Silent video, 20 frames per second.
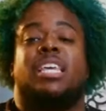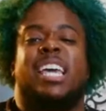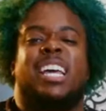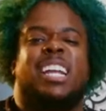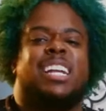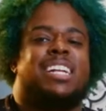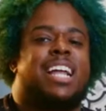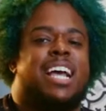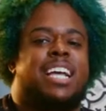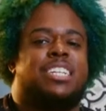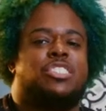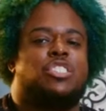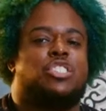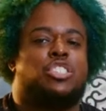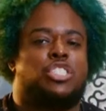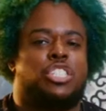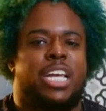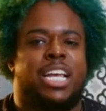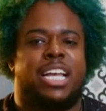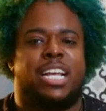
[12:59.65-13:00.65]
get a nice
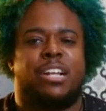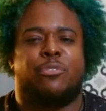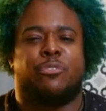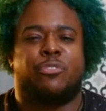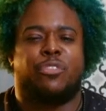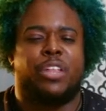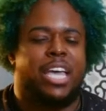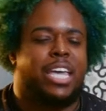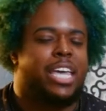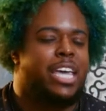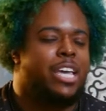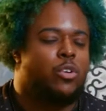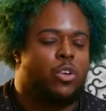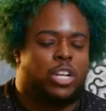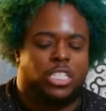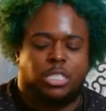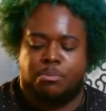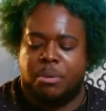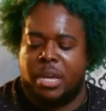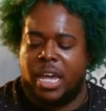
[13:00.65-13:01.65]
sheen, flaky,
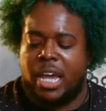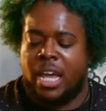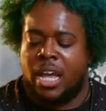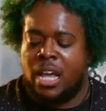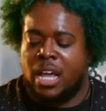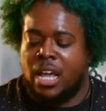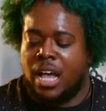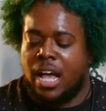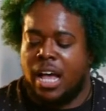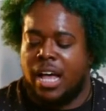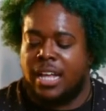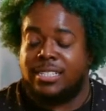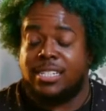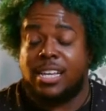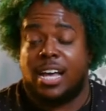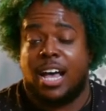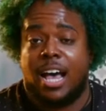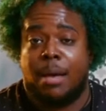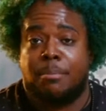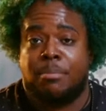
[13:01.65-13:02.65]
crispy uh,
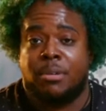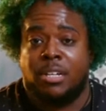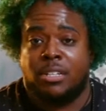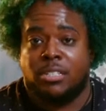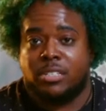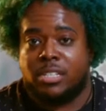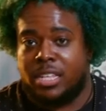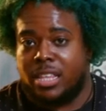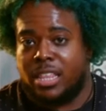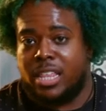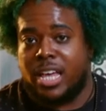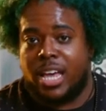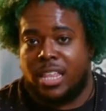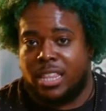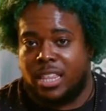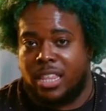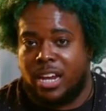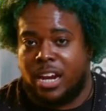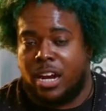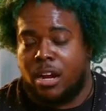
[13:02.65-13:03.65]
top to
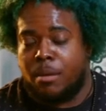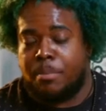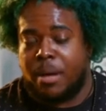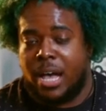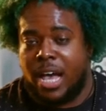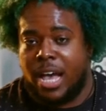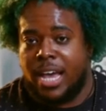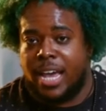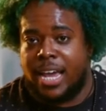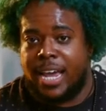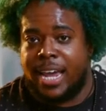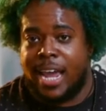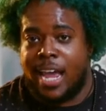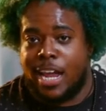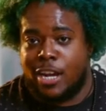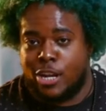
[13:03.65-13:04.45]
that there pie